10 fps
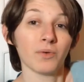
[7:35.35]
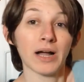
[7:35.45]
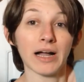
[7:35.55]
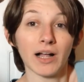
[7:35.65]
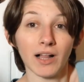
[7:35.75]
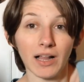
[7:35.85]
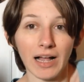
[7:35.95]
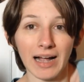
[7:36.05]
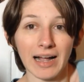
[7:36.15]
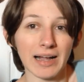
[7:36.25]

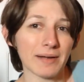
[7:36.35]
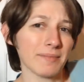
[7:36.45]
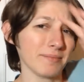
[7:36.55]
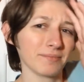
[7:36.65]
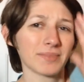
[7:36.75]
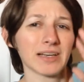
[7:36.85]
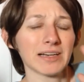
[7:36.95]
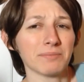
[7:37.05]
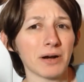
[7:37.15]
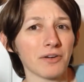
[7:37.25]
Well, I'm
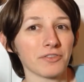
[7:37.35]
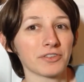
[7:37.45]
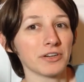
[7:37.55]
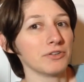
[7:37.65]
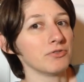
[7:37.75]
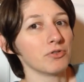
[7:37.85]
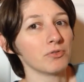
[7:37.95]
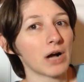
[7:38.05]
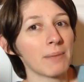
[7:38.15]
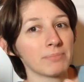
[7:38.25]
gonna post a
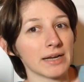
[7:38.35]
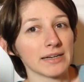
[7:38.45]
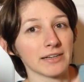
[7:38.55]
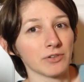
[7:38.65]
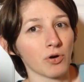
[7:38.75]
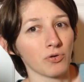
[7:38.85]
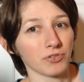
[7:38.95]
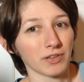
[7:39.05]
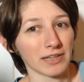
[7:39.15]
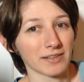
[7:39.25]
new updated
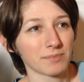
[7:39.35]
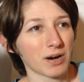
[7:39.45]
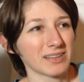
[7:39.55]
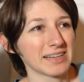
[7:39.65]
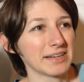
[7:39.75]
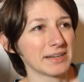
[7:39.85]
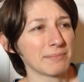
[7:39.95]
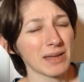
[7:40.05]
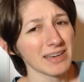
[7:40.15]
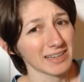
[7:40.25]
goals list probably
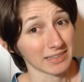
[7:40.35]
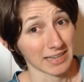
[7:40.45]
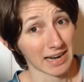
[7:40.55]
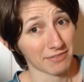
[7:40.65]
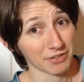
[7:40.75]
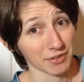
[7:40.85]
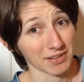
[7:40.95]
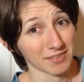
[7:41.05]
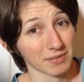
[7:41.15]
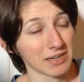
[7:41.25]
immediately after
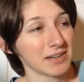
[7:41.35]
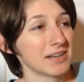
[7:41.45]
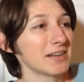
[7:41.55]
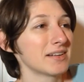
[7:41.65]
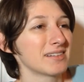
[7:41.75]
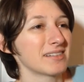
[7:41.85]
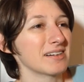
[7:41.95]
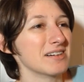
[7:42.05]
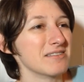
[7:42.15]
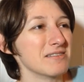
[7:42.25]
this one.
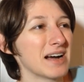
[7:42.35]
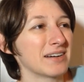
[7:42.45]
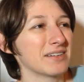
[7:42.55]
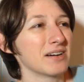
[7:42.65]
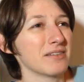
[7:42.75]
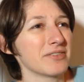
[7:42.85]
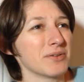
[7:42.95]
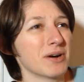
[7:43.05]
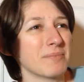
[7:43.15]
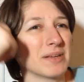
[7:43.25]
So I don't know if
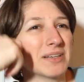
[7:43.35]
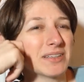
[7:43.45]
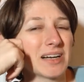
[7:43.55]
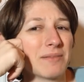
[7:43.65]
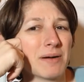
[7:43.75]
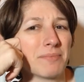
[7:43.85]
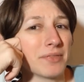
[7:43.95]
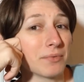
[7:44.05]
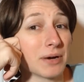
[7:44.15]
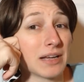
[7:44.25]
you want me to come up
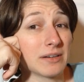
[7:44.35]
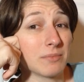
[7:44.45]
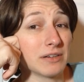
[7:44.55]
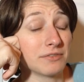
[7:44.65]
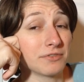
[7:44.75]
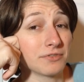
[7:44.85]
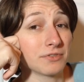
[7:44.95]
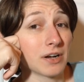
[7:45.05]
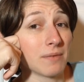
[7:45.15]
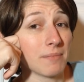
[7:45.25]
with a random one
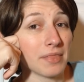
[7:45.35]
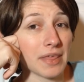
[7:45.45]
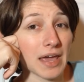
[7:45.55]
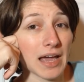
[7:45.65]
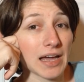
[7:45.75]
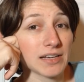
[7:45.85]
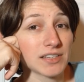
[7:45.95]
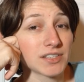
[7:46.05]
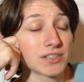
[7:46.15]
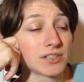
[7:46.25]
from
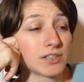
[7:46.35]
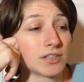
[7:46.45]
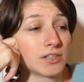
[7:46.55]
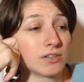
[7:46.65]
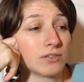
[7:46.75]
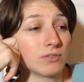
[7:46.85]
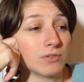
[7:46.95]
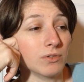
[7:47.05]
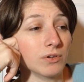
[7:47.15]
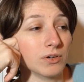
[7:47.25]
that
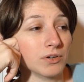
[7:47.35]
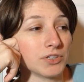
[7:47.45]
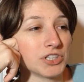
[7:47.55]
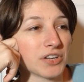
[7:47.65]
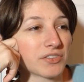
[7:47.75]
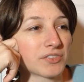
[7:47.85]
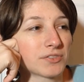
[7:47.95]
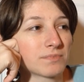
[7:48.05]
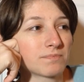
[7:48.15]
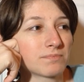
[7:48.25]
or just
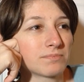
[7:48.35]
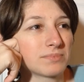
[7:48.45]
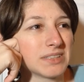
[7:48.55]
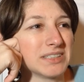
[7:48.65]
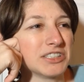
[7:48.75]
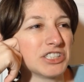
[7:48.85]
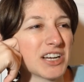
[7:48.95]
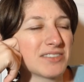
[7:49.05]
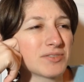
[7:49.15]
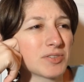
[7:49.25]
in
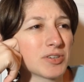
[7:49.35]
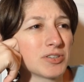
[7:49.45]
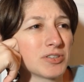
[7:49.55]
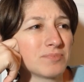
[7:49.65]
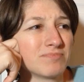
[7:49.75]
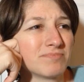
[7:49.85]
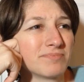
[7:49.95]
general.